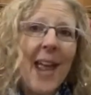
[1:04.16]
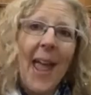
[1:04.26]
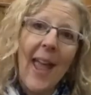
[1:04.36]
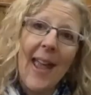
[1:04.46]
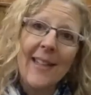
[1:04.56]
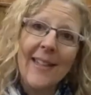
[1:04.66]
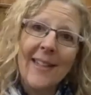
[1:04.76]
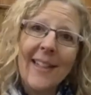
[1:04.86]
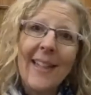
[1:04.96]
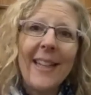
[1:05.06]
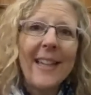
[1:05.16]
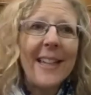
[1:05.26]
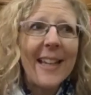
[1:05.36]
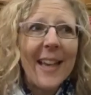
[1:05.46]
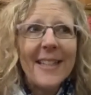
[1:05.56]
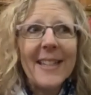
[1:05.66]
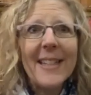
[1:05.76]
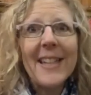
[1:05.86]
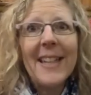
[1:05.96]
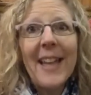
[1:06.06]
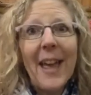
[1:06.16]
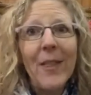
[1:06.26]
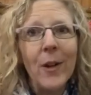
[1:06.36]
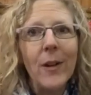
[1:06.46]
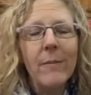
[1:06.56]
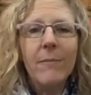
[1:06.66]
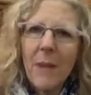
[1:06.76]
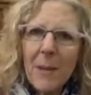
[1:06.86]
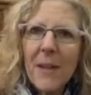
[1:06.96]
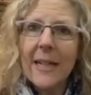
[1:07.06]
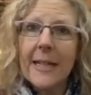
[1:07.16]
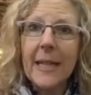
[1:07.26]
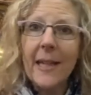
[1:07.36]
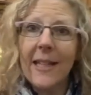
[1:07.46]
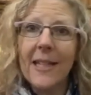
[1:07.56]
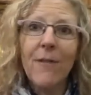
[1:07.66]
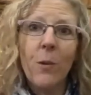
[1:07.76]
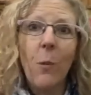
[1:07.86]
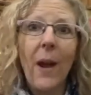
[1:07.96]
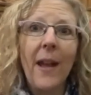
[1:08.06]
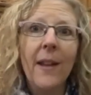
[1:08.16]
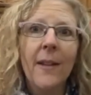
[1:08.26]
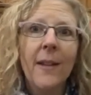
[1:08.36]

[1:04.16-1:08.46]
and get together, maybe in a slightly different way,